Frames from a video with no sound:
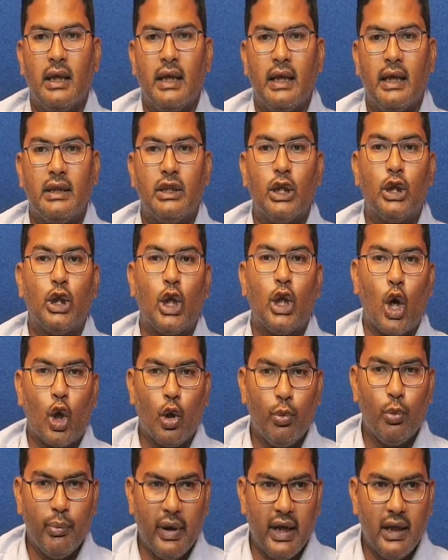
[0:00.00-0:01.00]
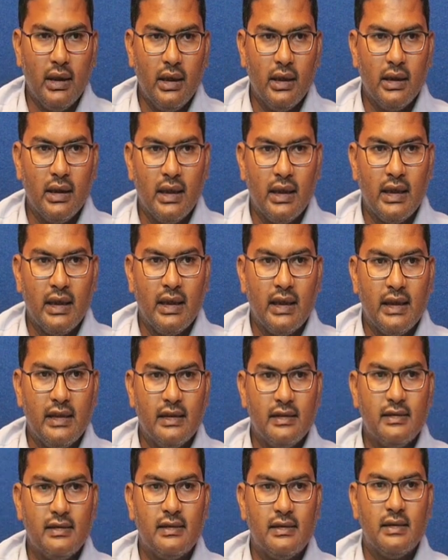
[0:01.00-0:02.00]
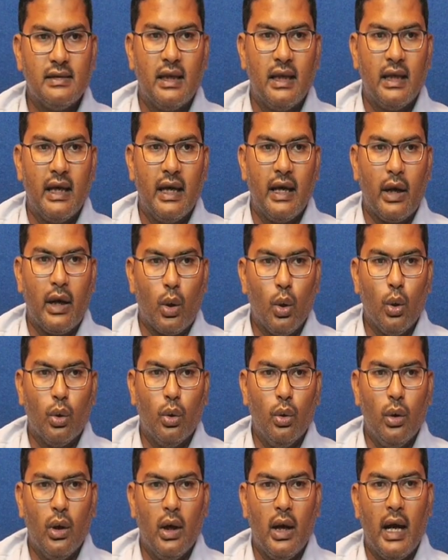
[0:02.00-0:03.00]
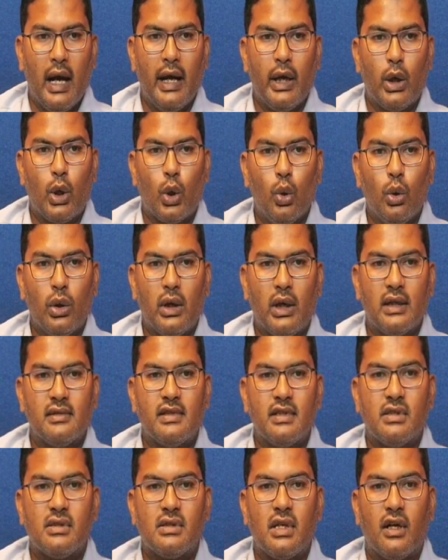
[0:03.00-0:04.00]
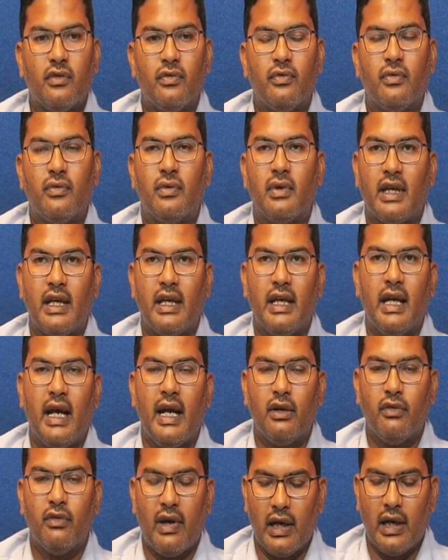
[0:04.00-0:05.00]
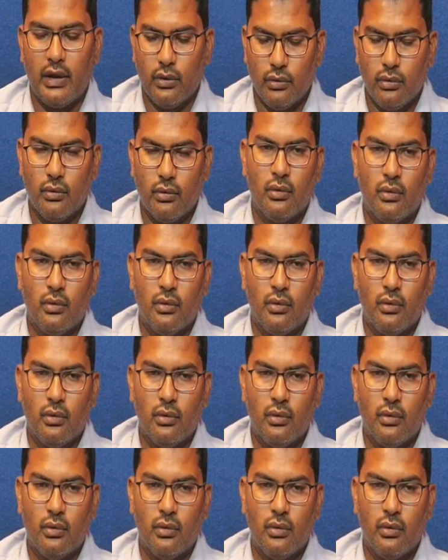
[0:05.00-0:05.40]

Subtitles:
in the document is a row, and row consists of key and value.